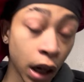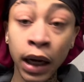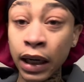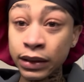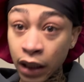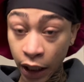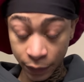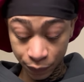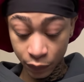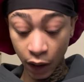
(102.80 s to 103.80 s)
Like I
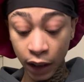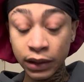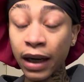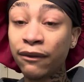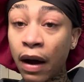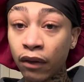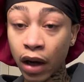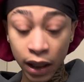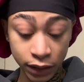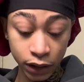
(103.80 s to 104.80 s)
said, it's like 5
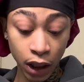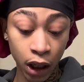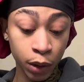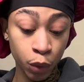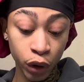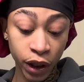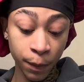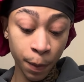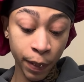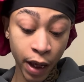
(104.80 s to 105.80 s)
o'clock, 6 o'clock in the
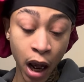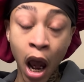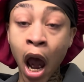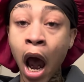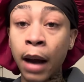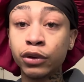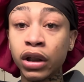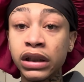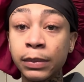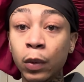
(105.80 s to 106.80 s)
morning. I'm trying
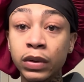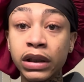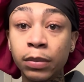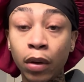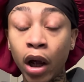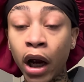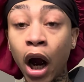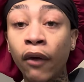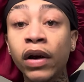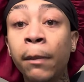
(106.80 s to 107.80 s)
to smoke this blunt,
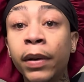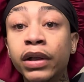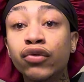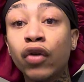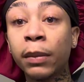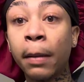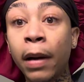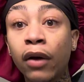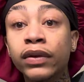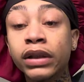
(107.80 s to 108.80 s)
hurry up and run my
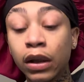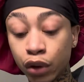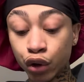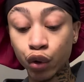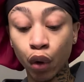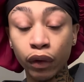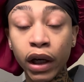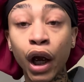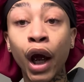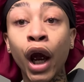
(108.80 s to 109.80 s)
mouth and tell this
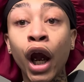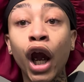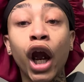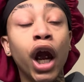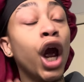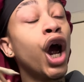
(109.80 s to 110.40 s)
story and